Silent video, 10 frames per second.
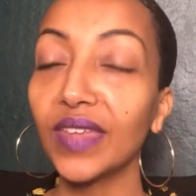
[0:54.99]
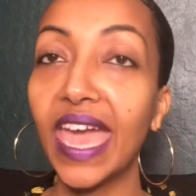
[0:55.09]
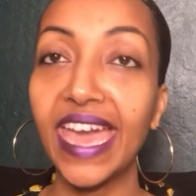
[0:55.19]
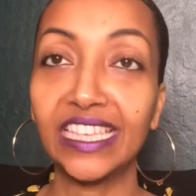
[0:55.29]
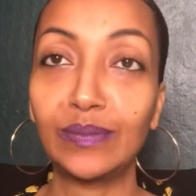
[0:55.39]

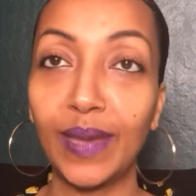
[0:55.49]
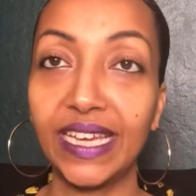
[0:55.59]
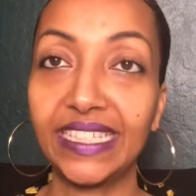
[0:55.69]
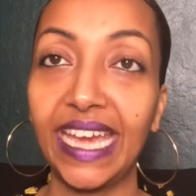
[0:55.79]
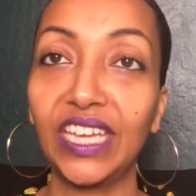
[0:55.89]

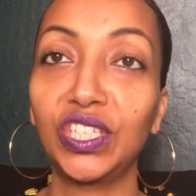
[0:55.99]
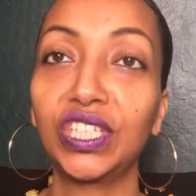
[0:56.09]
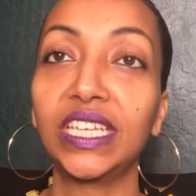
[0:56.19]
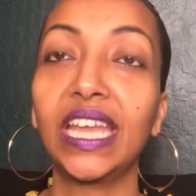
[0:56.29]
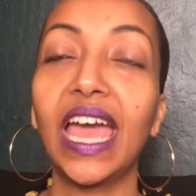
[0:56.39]

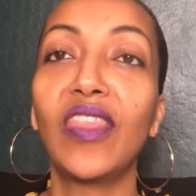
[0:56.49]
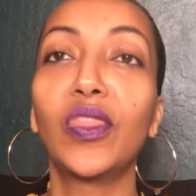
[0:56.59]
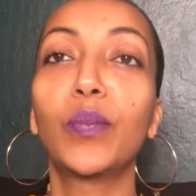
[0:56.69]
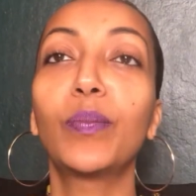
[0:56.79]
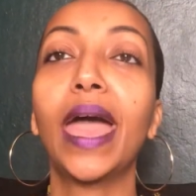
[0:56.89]
expectation and
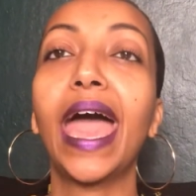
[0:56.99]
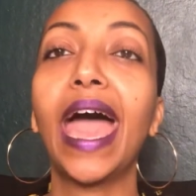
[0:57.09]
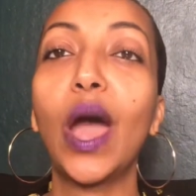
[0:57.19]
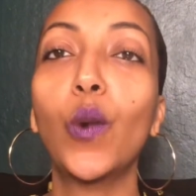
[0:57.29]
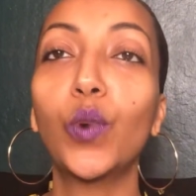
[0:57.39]
the
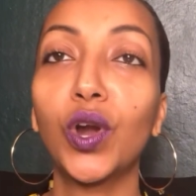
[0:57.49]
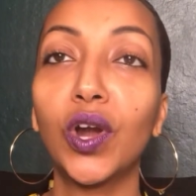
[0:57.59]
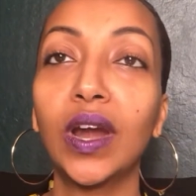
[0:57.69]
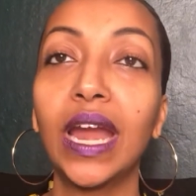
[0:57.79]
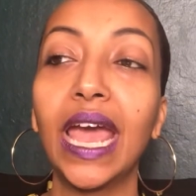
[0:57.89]

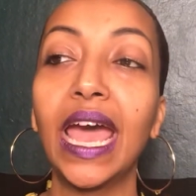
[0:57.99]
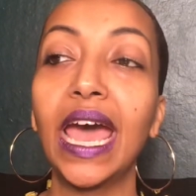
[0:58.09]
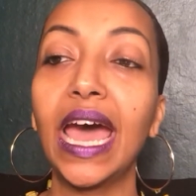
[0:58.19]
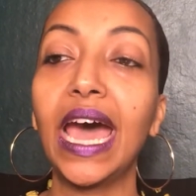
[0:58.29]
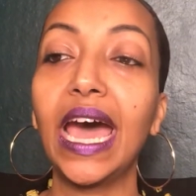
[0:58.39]
power
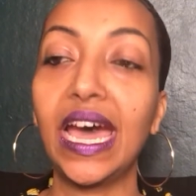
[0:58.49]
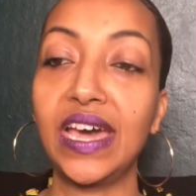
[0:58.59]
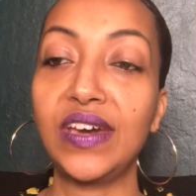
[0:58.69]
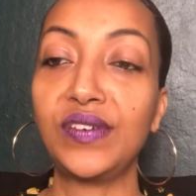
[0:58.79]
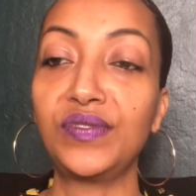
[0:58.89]

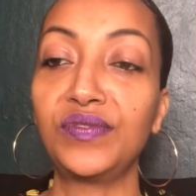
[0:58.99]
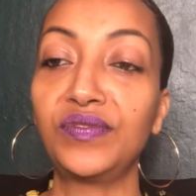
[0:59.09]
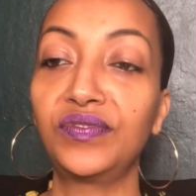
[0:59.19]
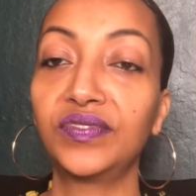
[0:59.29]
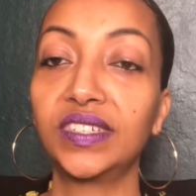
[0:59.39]
of
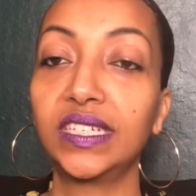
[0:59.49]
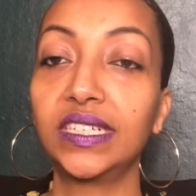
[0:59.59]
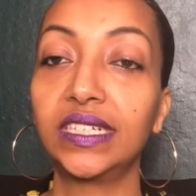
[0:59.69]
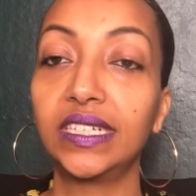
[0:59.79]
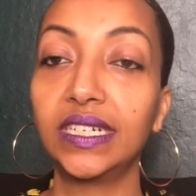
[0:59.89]

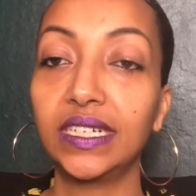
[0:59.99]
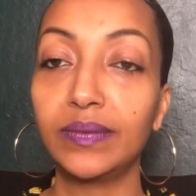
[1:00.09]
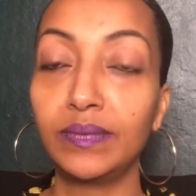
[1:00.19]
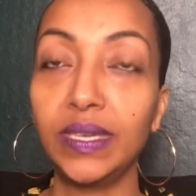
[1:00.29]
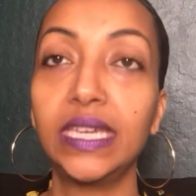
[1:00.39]

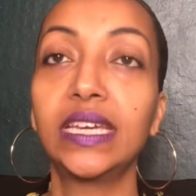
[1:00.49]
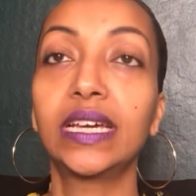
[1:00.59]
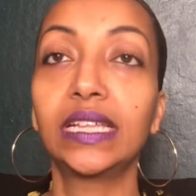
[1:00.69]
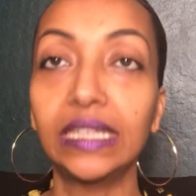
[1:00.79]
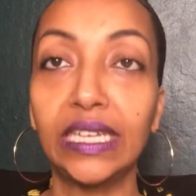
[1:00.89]
being
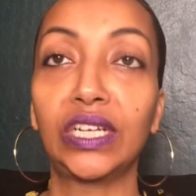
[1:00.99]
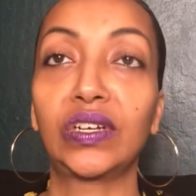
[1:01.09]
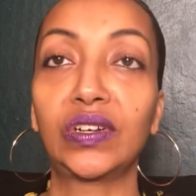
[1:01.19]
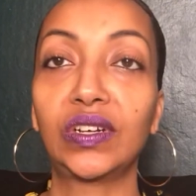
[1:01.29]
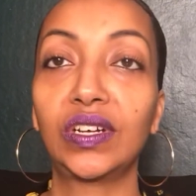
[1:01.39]

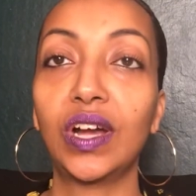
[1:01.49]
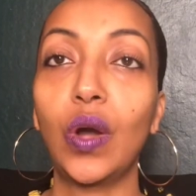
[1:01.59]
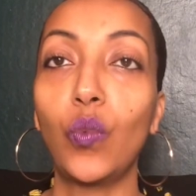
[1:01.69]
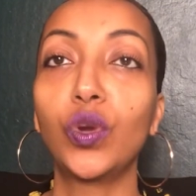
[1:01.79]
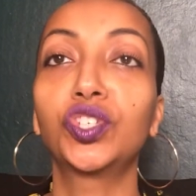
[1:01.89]
clear
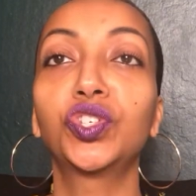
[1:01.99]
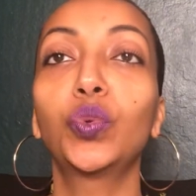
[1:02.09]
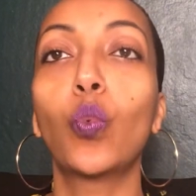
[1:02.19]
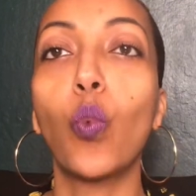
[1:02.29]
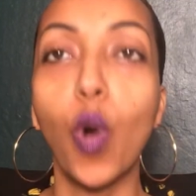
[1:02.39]
on what you
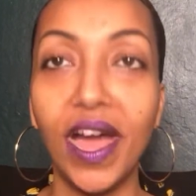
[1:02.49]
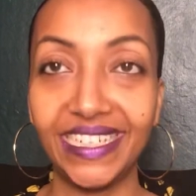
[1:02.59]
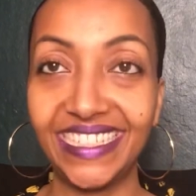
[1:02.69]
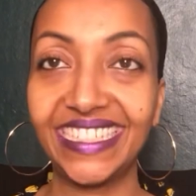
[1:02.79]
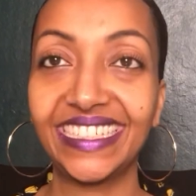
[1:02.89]

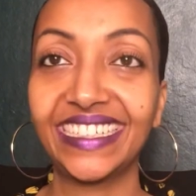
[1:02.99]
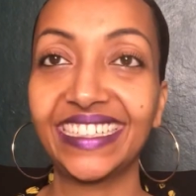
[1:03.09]
want.